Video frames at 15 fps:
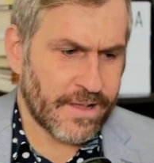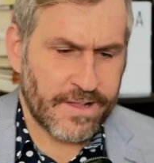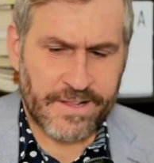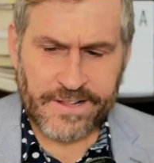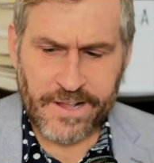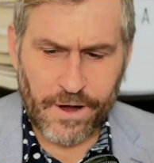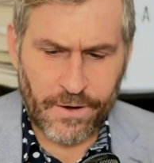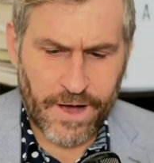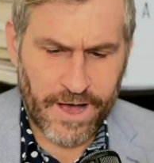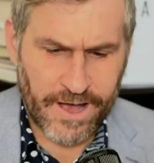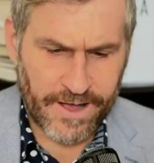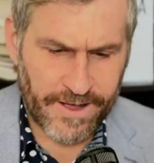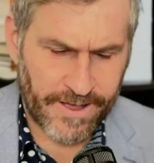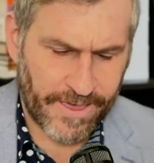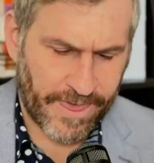So
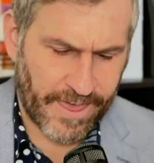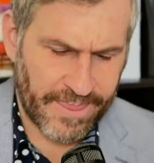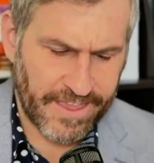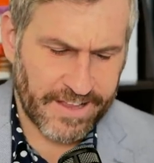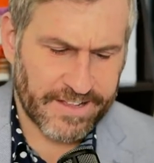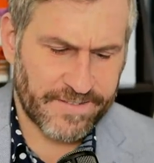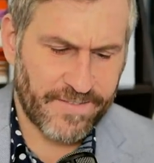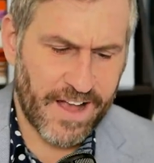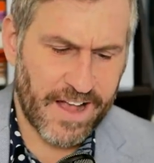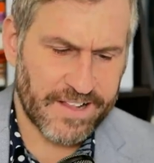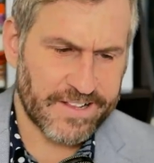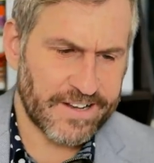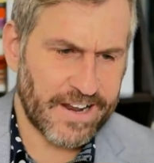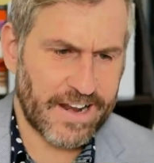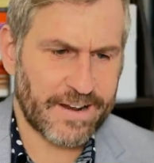I think it's
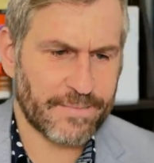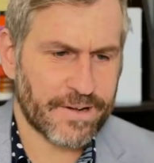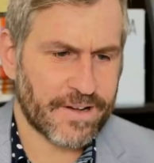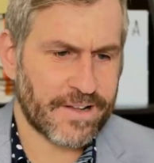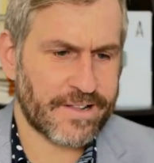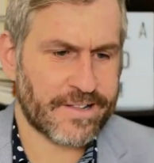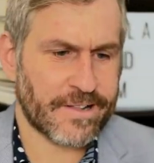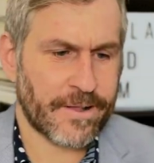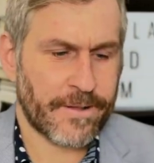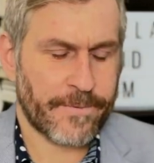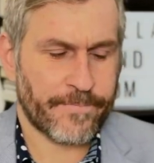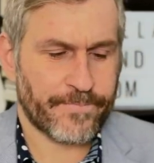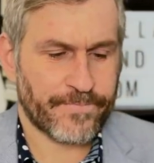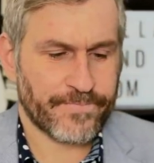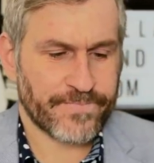fascinating because
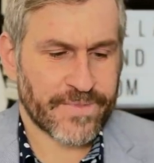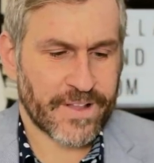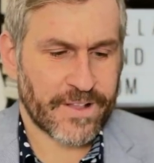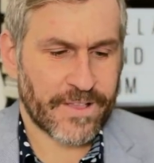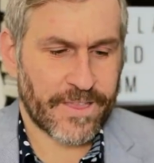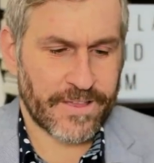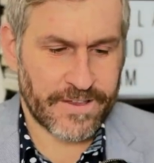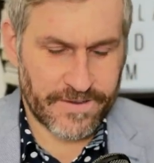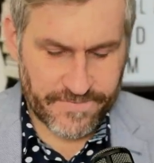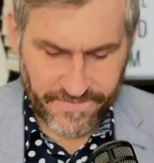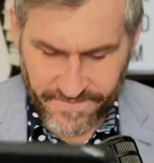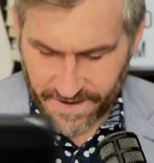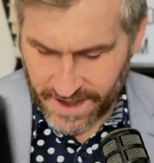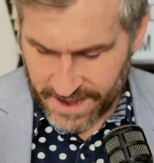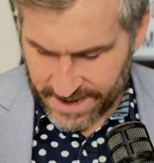you
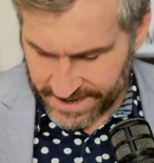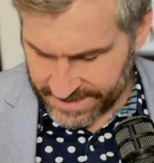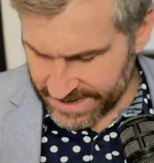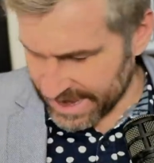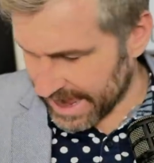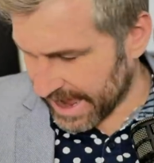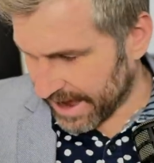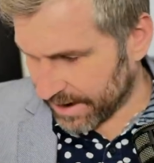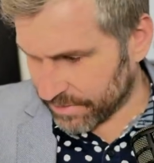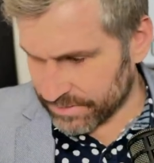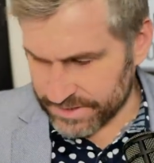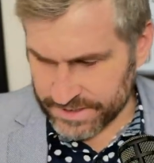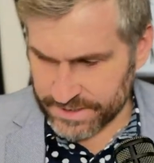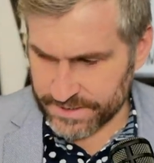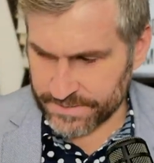find
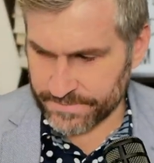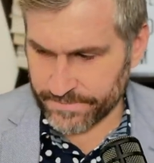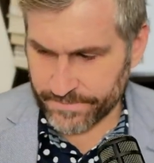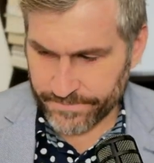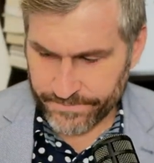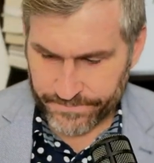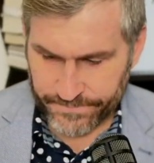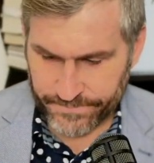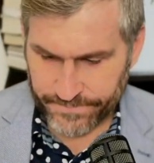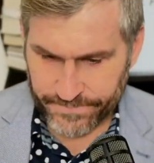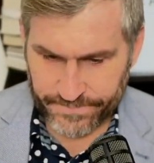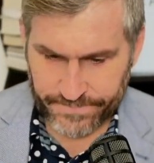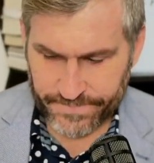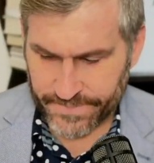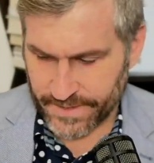out
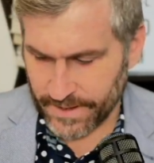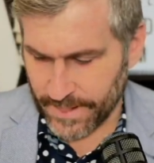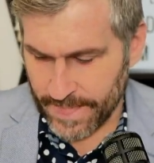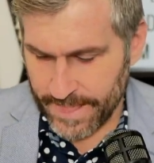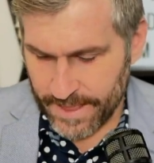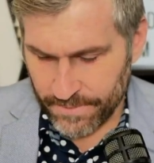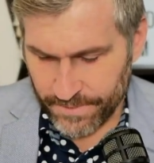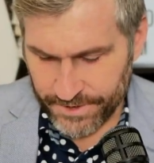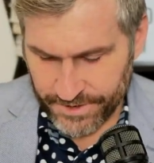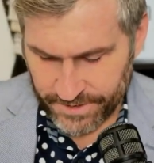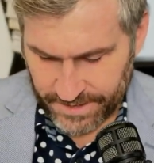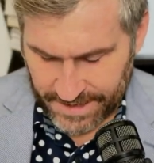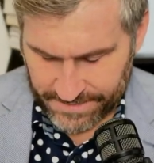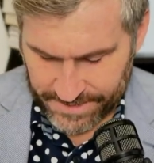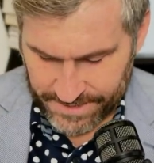what you're
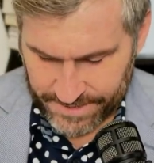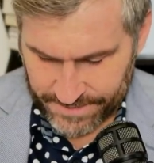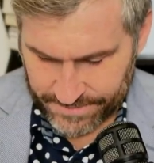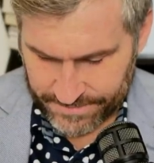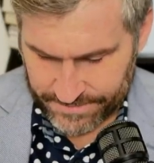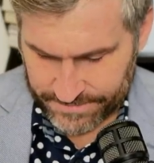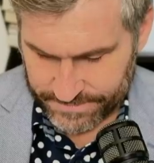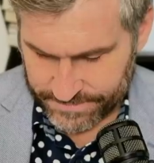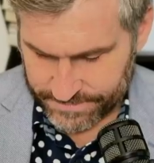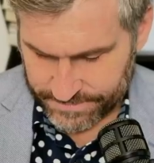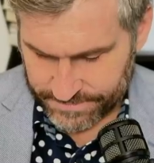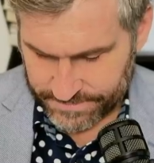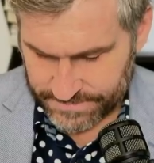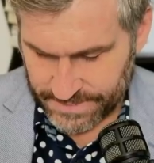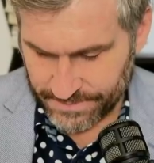allowed to do
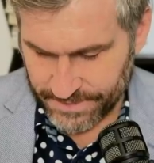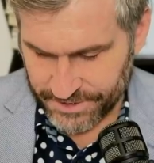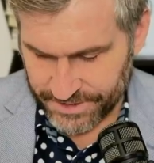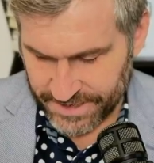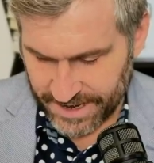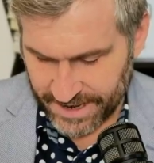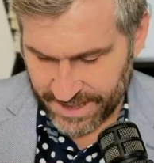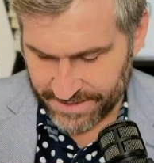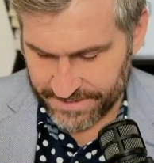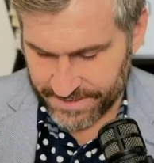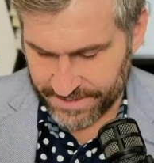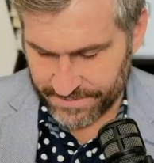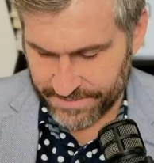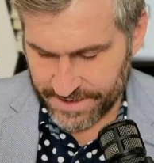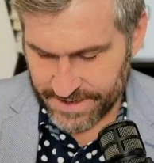and what you're not allowed to
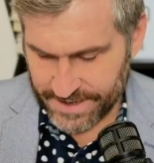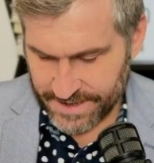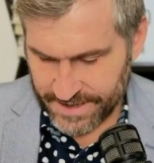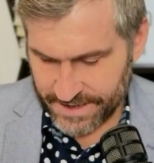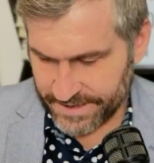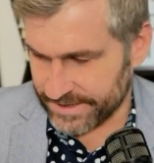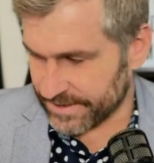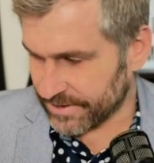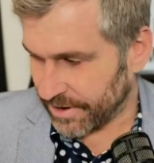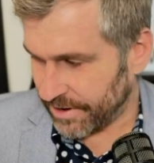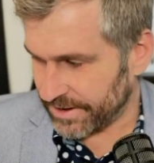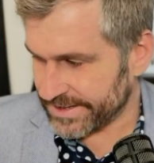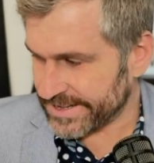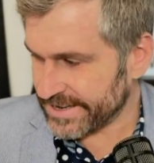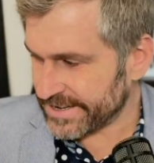do. So
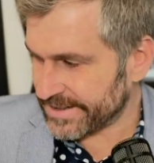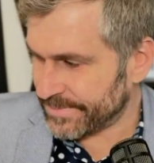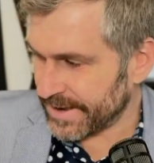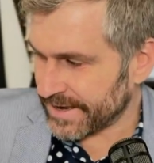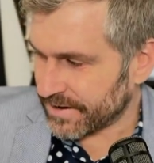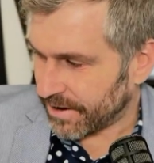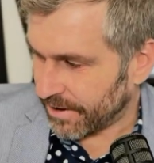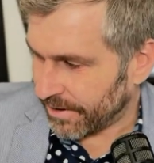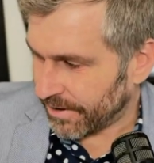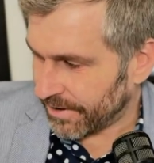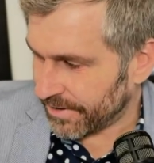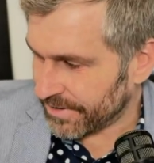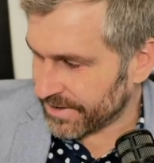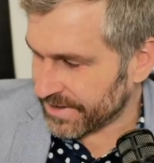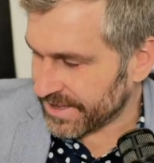Tulsi is being
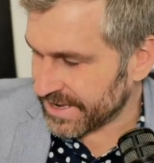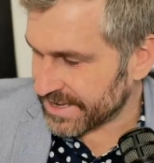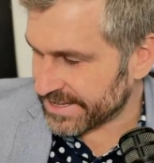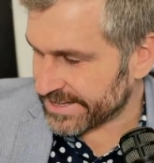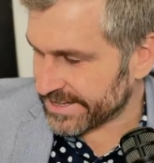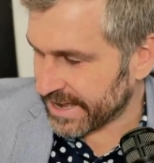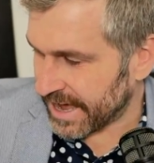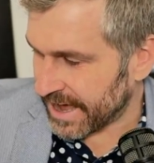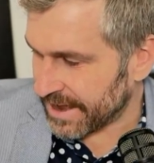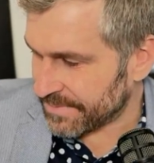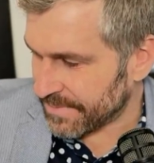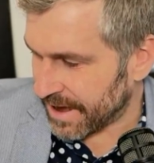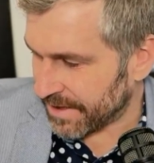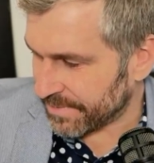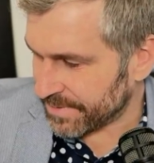called the Assad
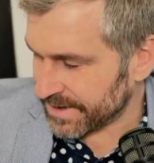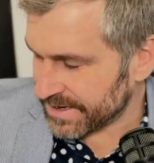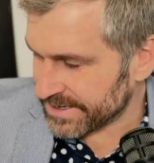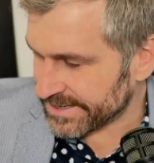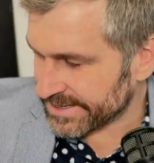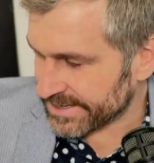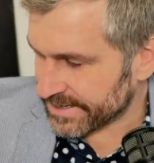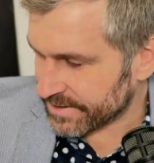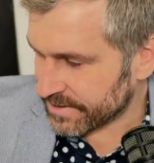mouthpiece.